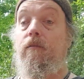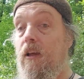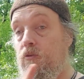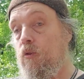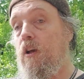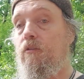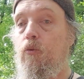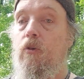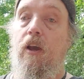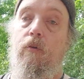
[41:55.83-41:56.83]
Actually, I
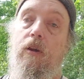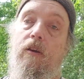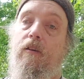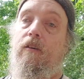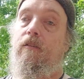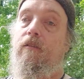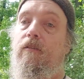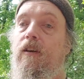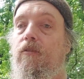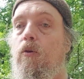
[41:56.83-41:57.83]
do carry
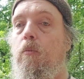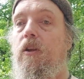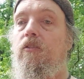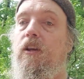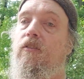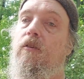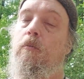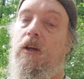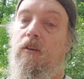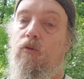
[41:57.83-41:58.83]
extra band-aids in
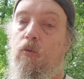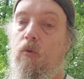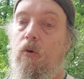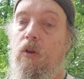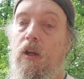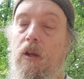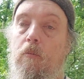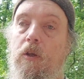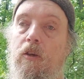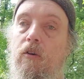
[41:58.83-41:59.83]
my tool roll
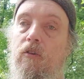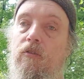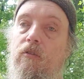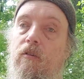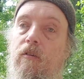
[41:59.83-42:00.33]
because